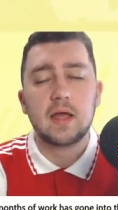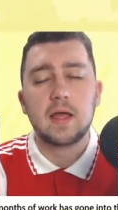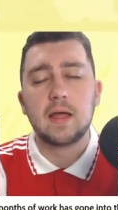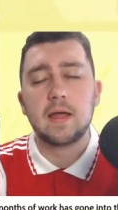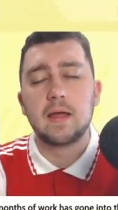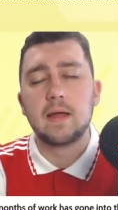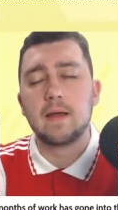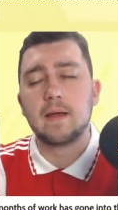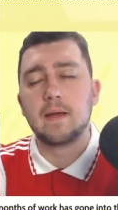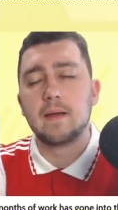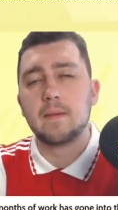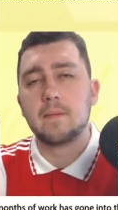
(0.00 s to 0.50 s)

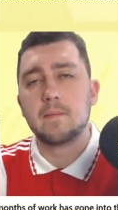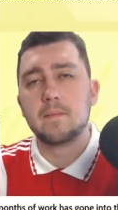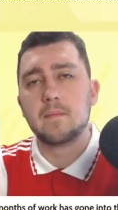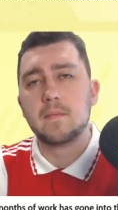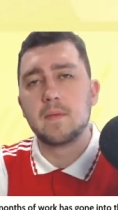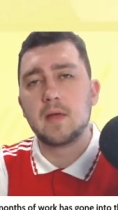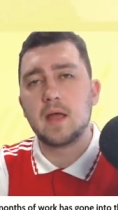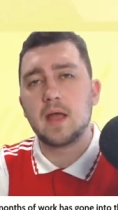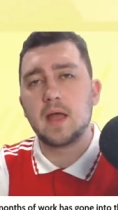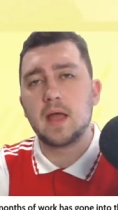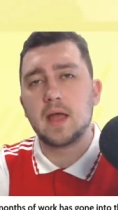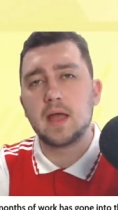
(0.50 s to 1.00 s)

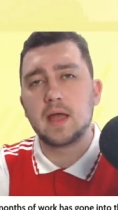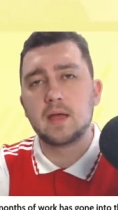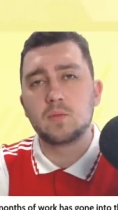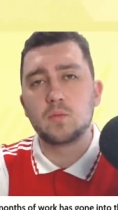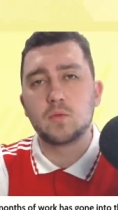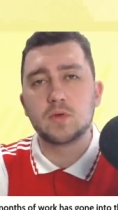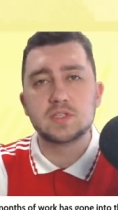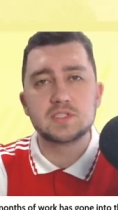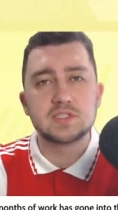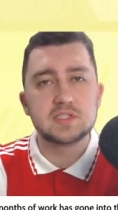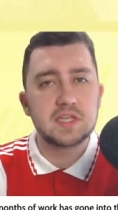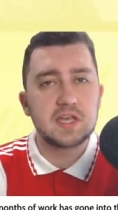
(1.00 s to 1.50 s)
Um, and
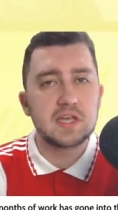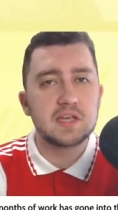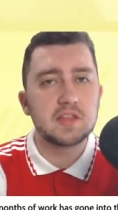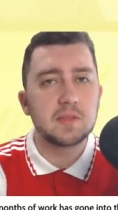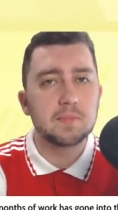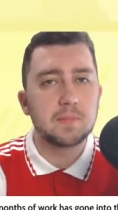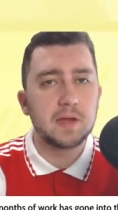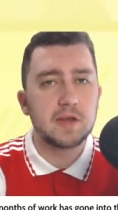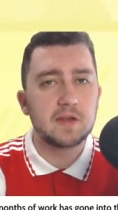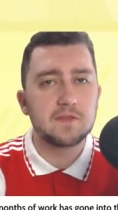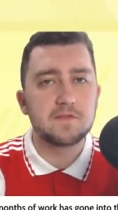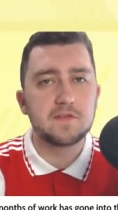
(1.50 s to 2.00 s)
we're seeing the
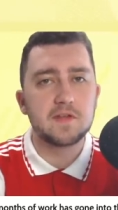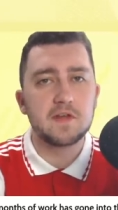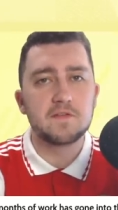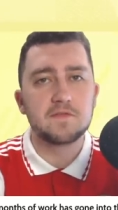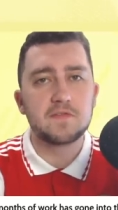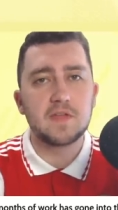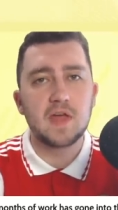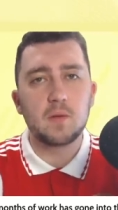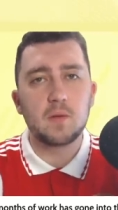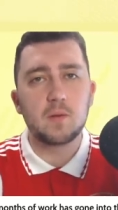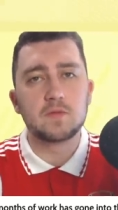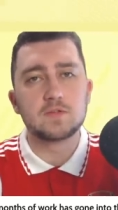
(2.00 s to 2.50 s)
benefit of
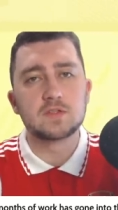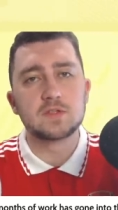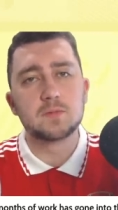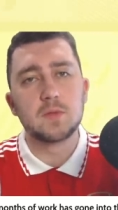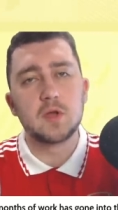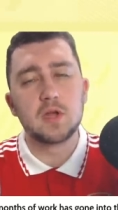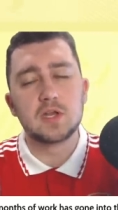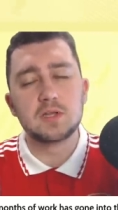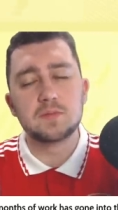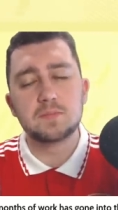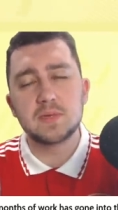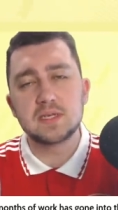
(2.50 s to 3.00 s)
that with some
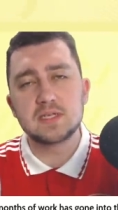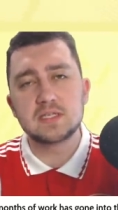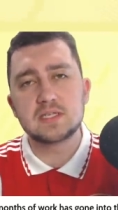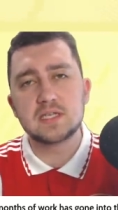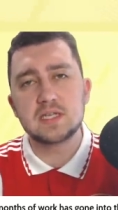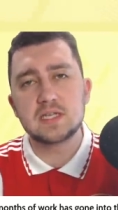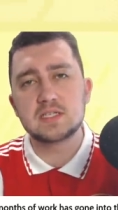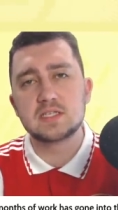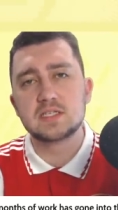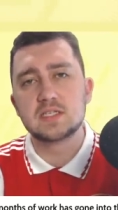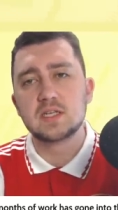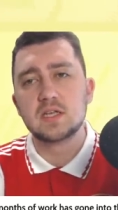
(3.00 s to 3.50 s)
early
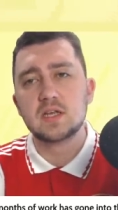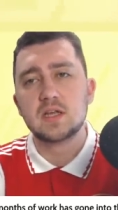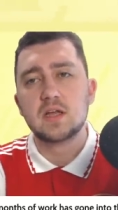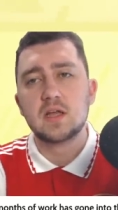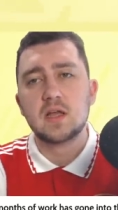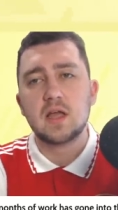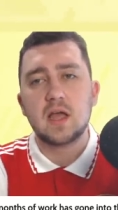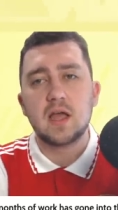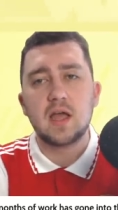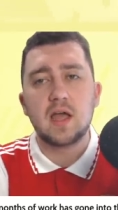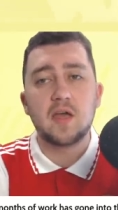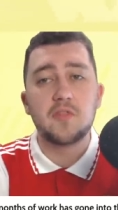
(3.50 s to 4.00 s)
business.
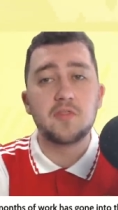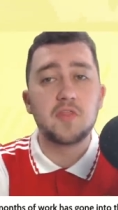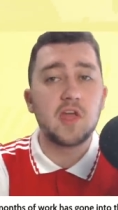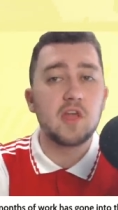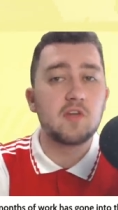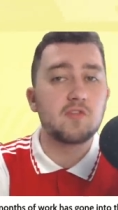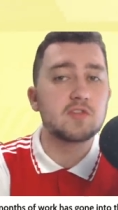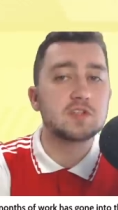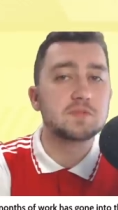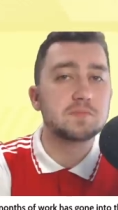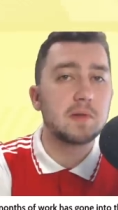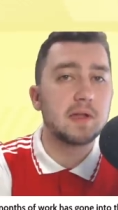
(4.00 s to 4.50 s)
And
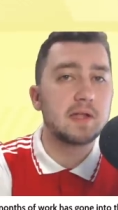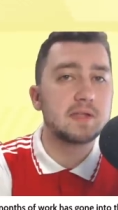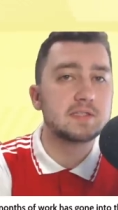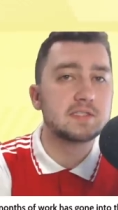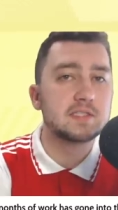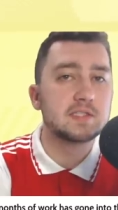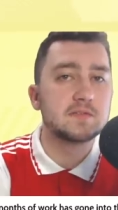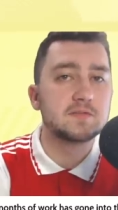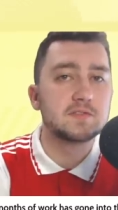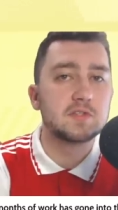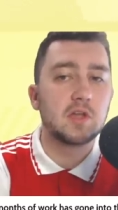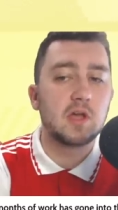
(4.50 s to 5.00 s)
there is
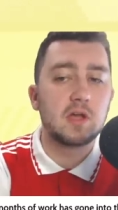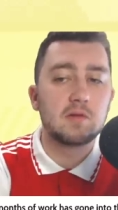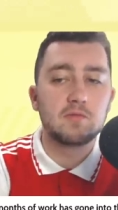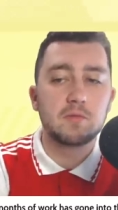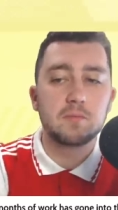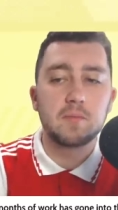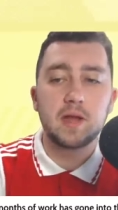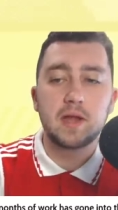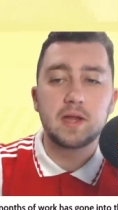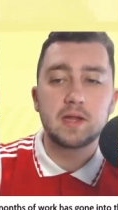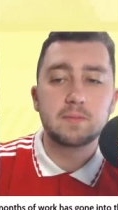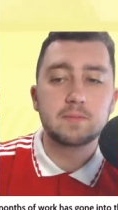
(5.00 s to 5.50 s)
plenty of time
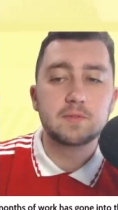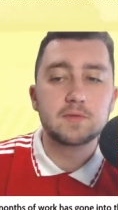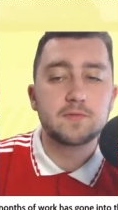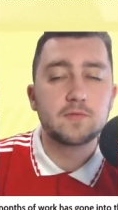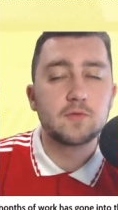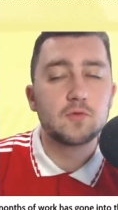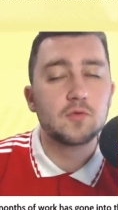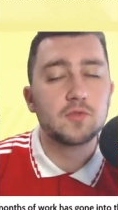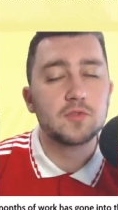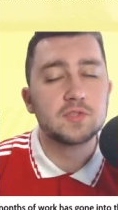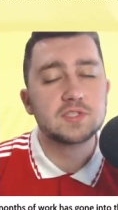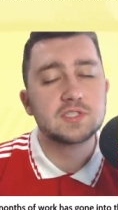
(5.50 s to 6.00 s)
remaining
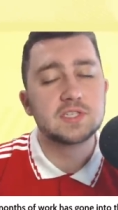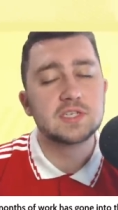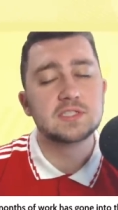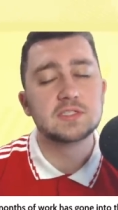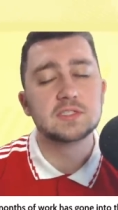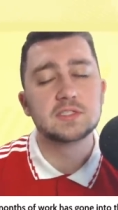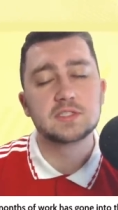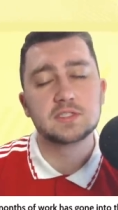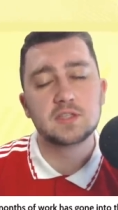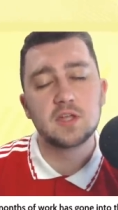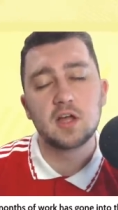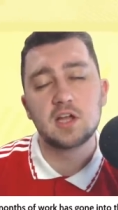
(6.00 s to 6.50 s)
before the
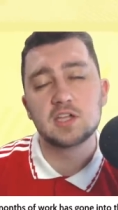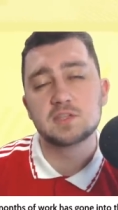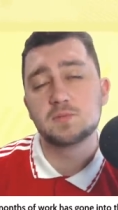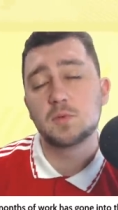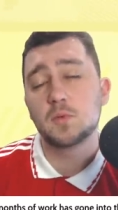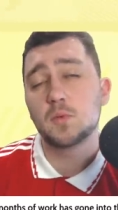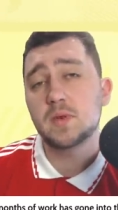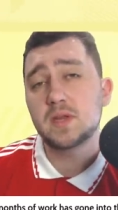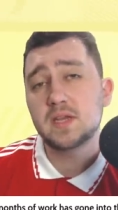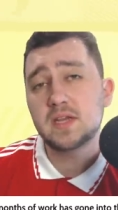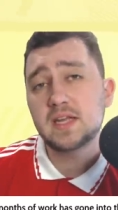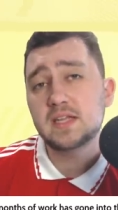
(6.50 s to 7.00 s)
season starts.
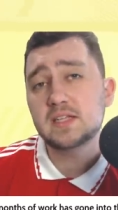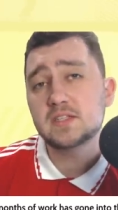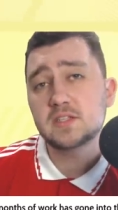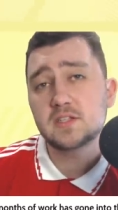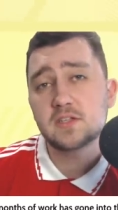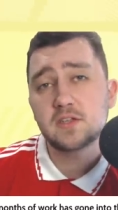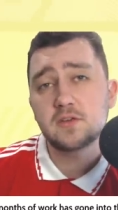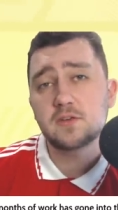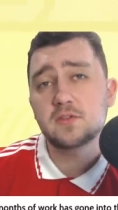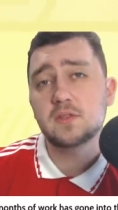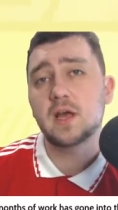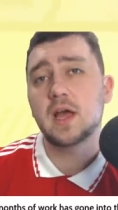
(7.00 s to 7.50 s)
But we need to
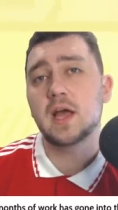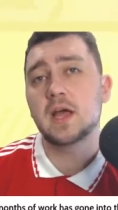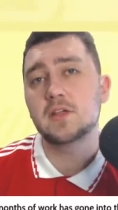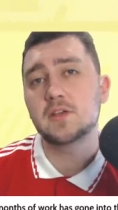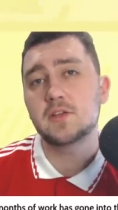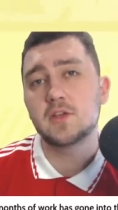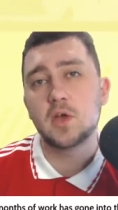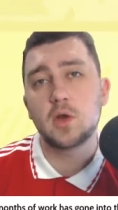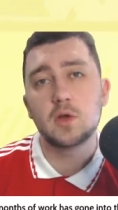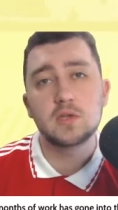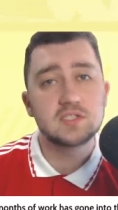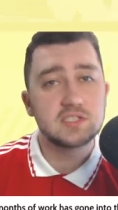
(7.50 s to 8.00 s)
do that. And,
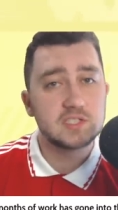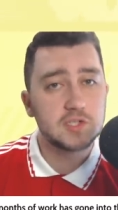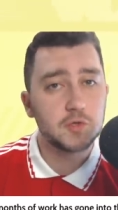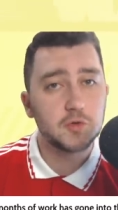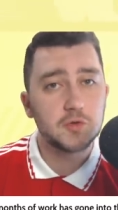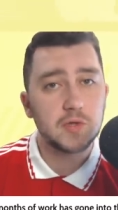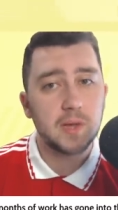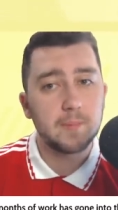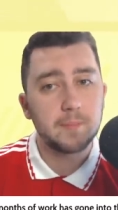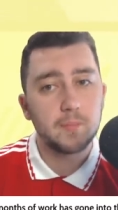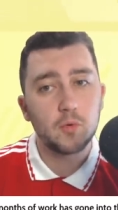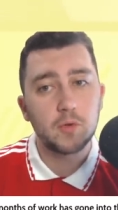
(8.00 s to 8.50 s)
you know,
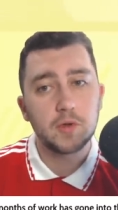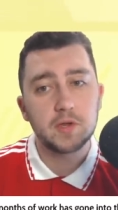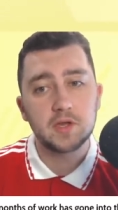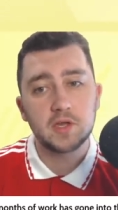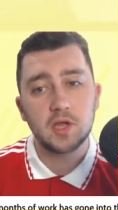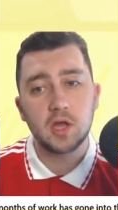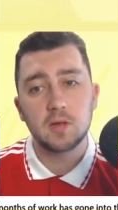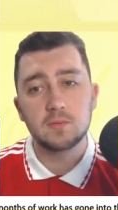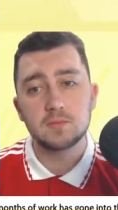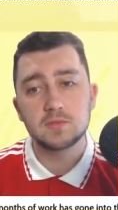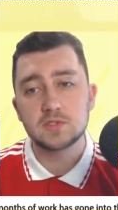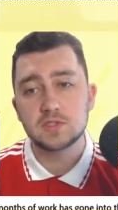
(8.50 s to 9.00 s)
until that point
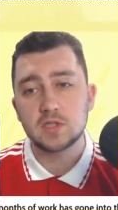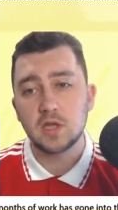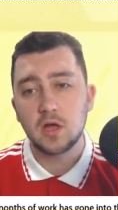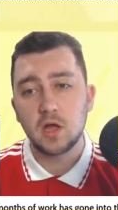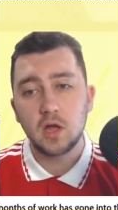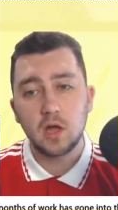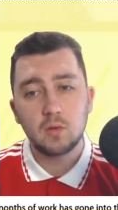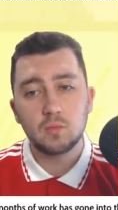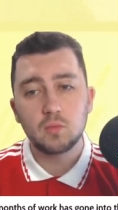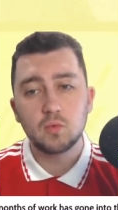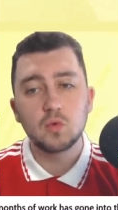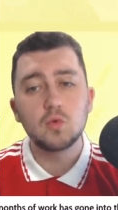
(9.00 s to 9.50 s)
comes,
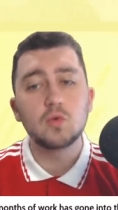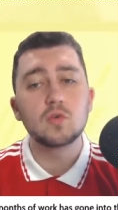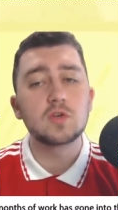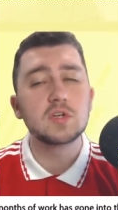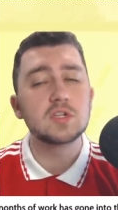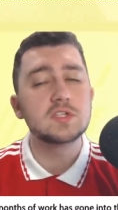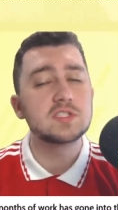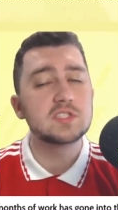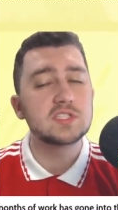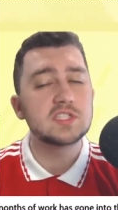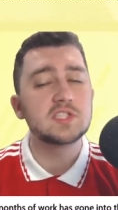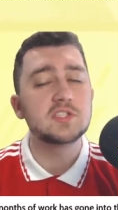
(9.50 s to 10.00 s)
I will
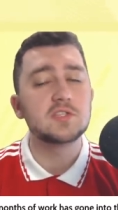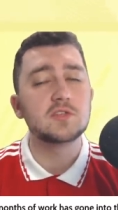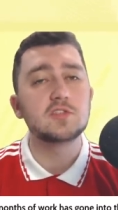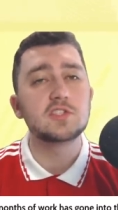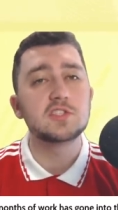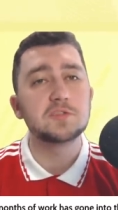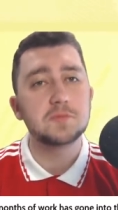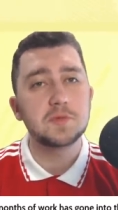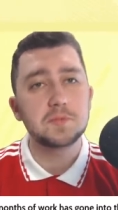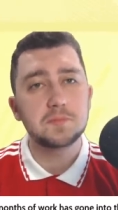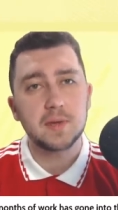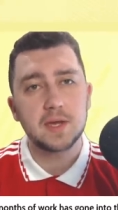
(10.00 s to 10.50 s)
continue
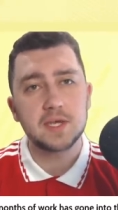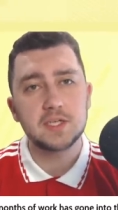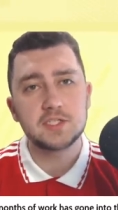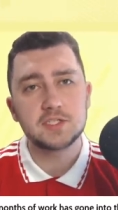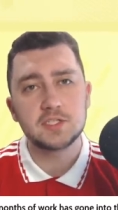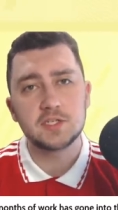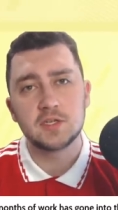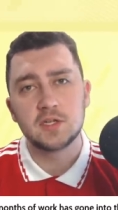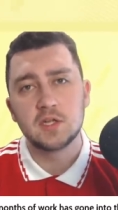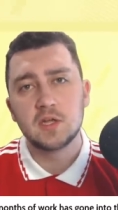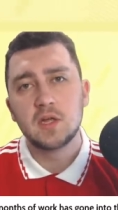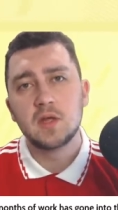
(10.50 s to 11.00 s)
to be
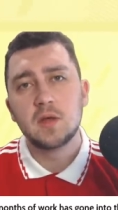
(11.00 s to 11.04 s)
patient.